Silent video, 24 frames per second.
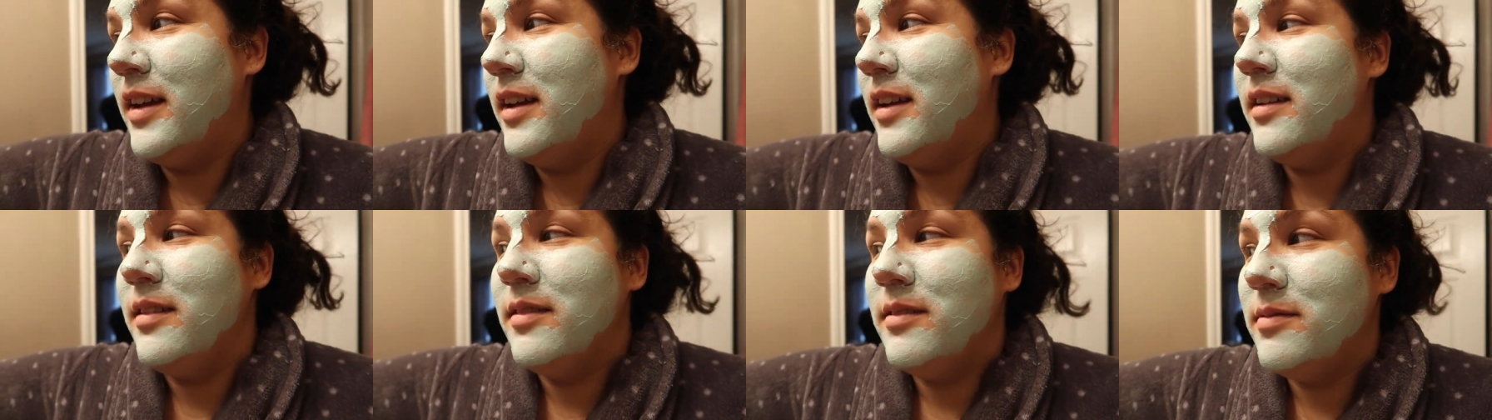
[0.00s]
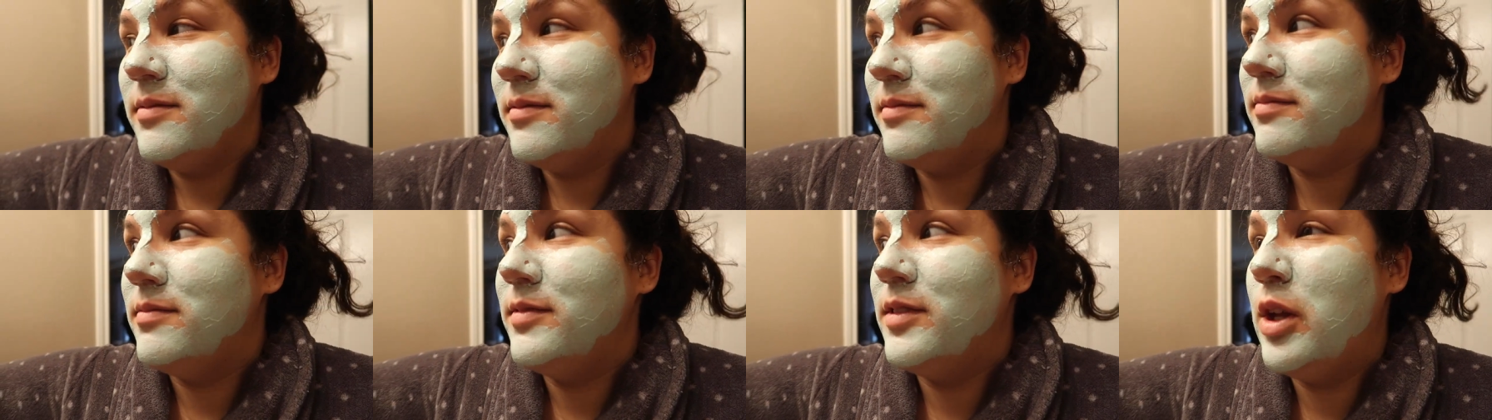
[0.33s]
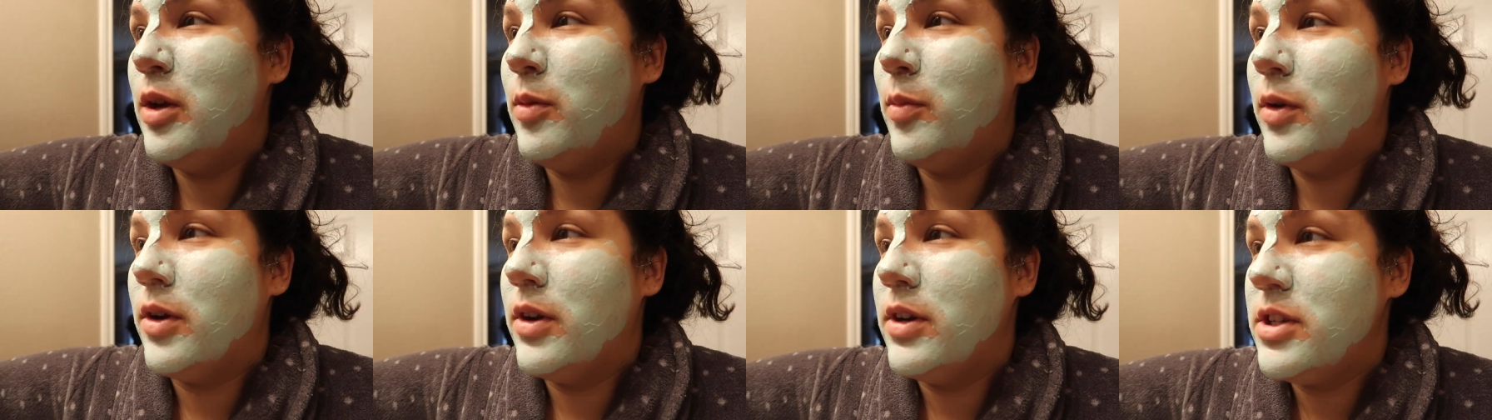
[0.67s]

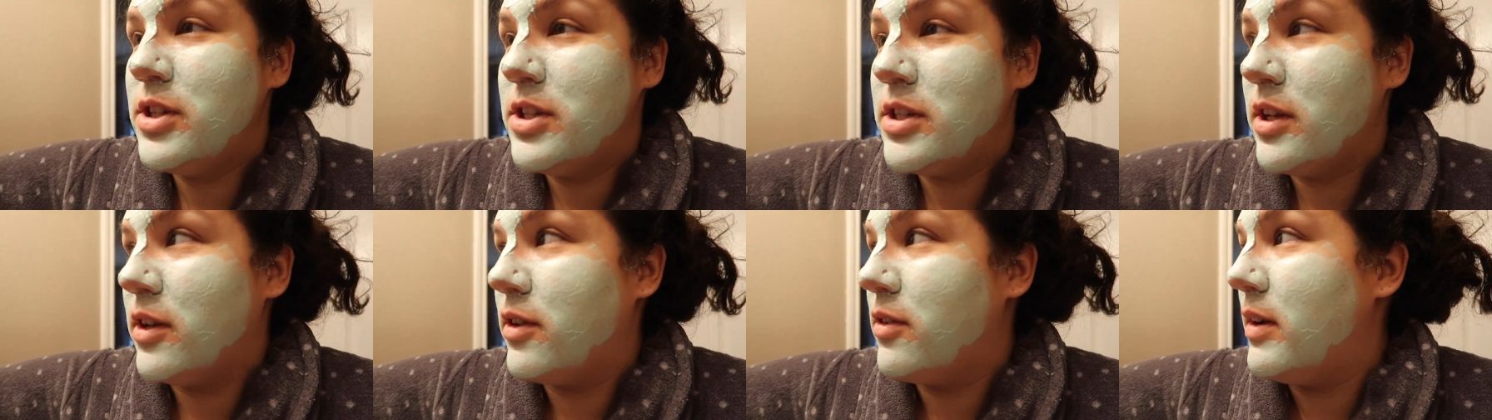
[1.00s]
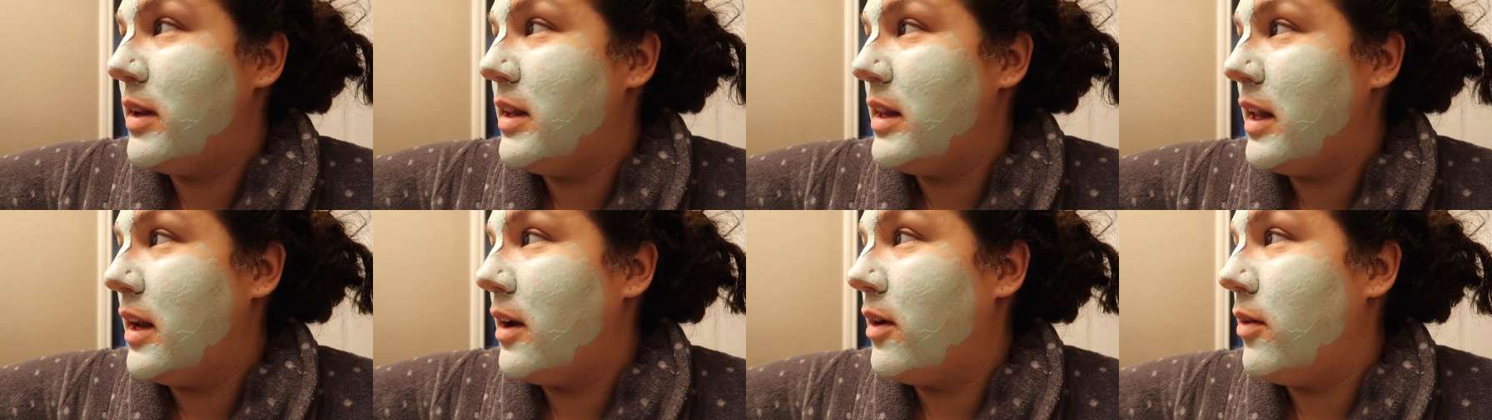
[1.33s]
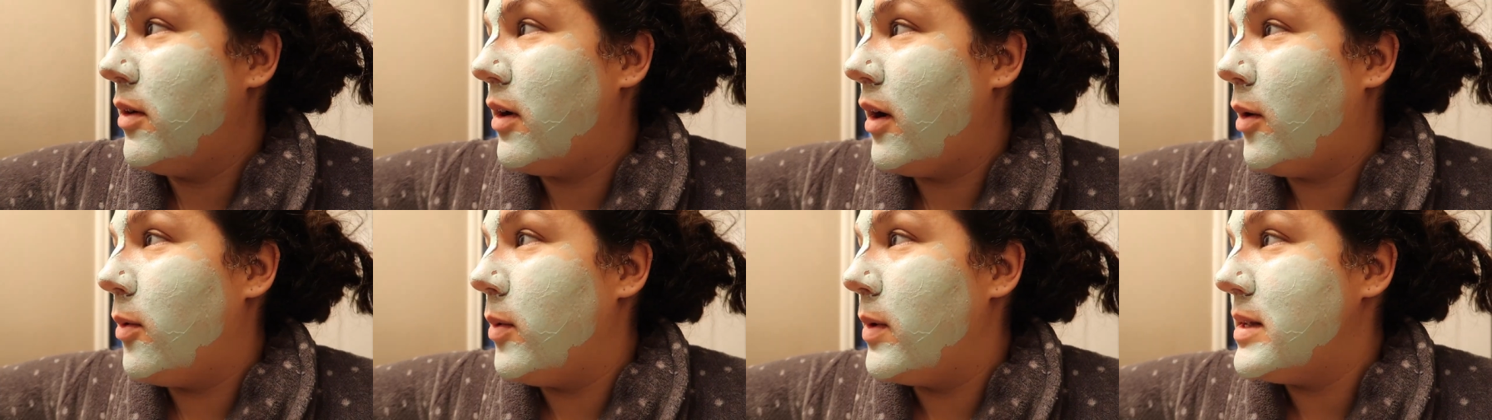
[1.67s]
numerous children, they
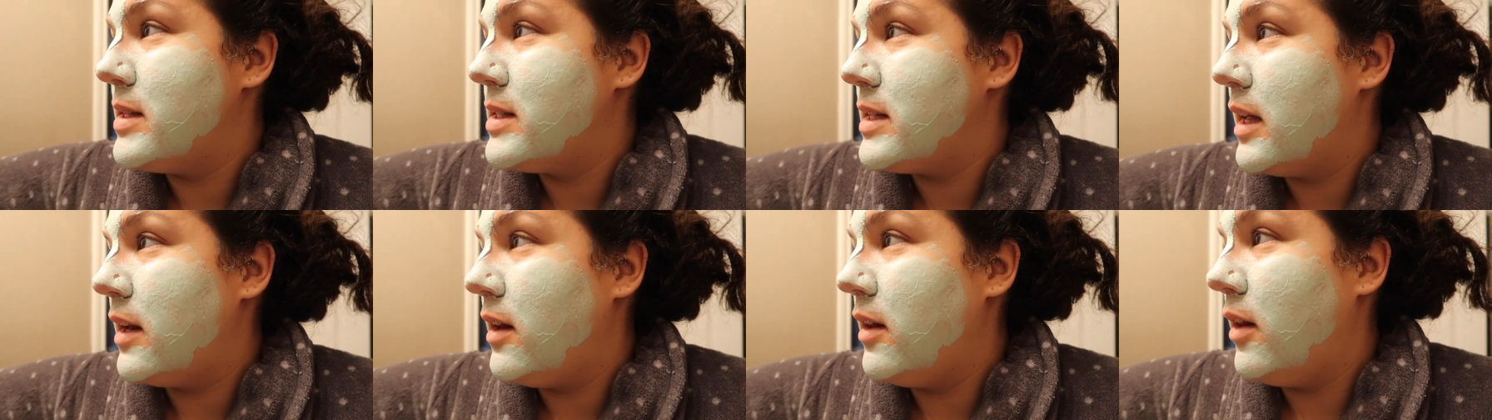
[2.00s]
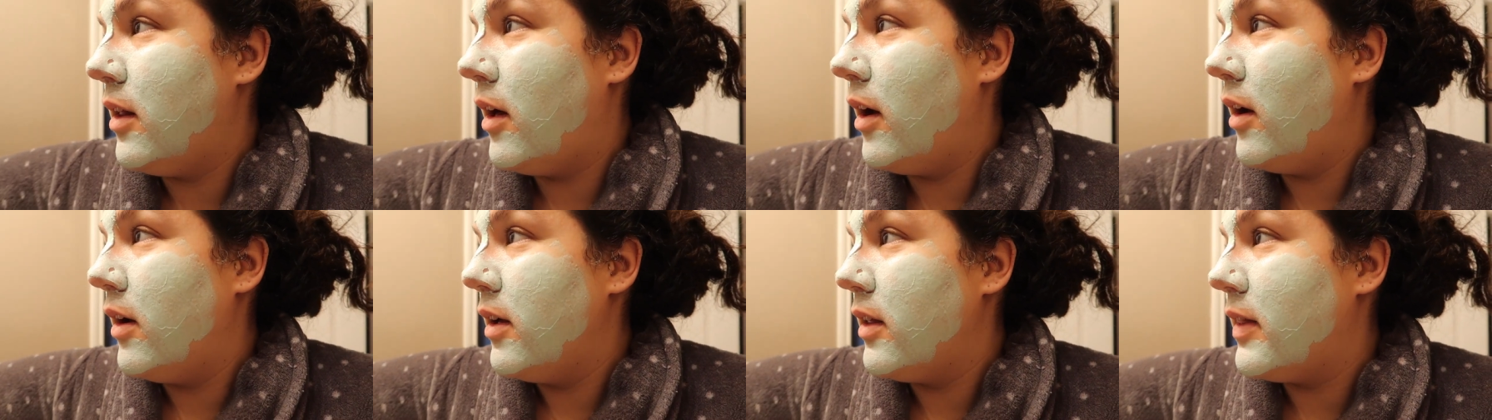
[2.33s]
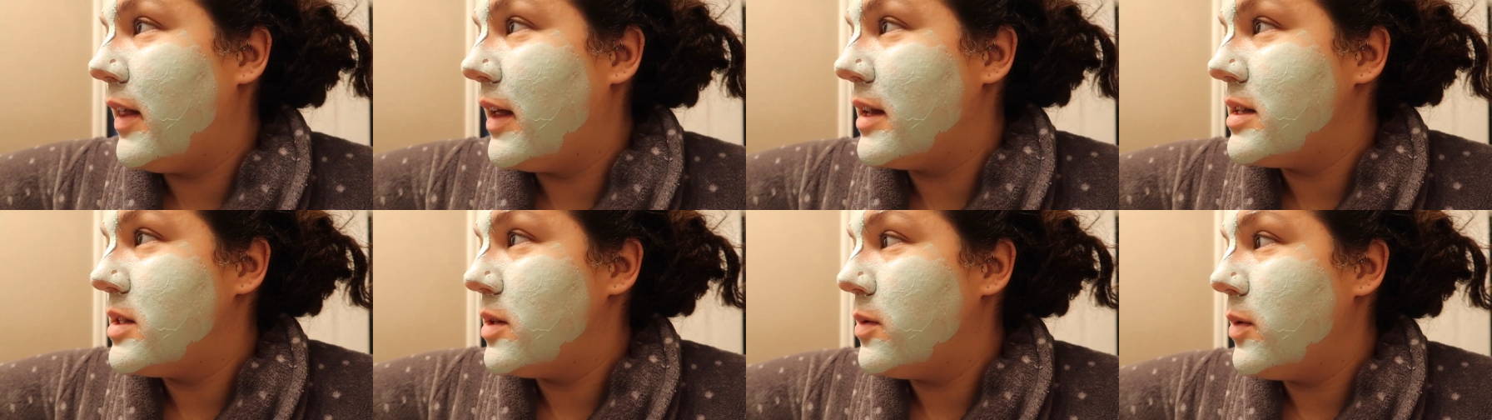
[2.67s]
don't always get
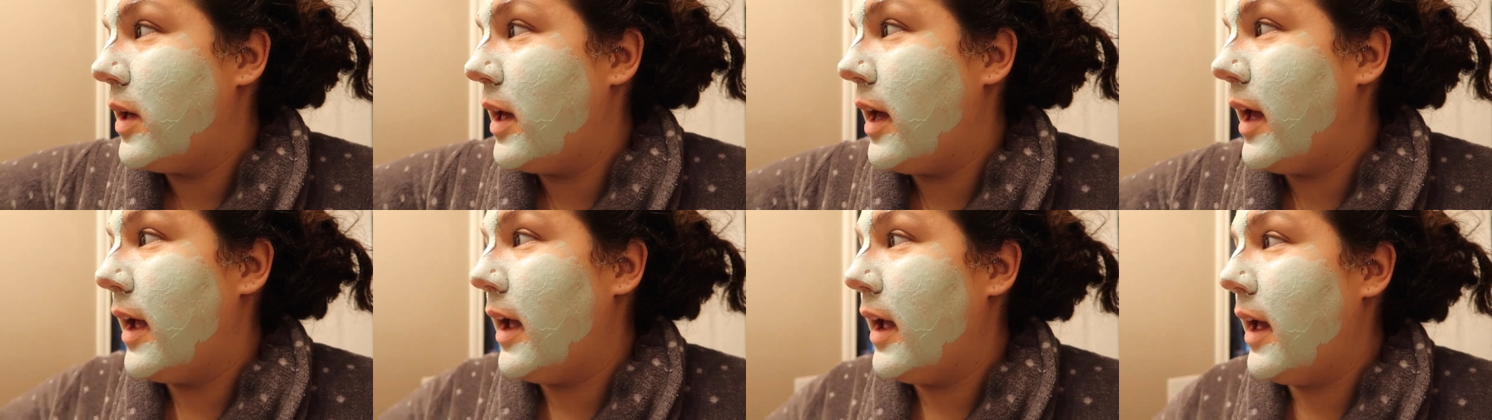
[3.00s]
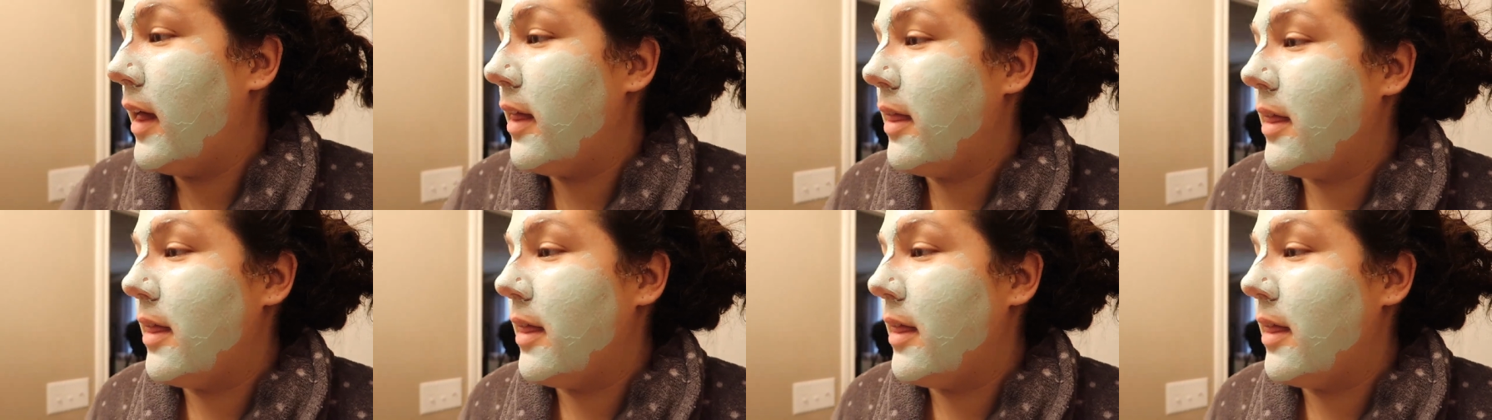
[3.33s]
along. That's okay.